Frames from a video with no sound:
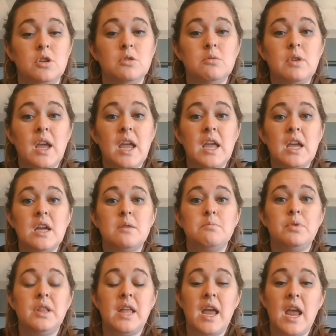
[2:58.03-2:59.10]
You can
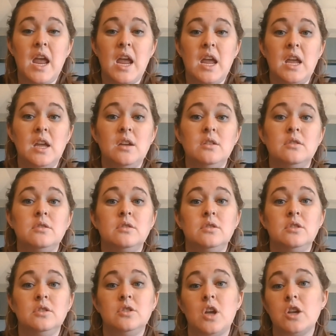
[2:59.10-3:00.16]
play
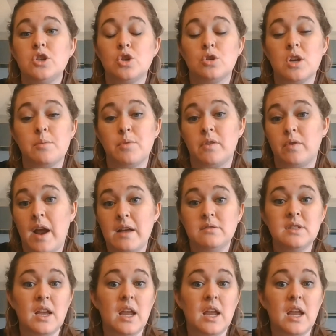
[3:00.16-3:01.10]
a certain number of rounds, like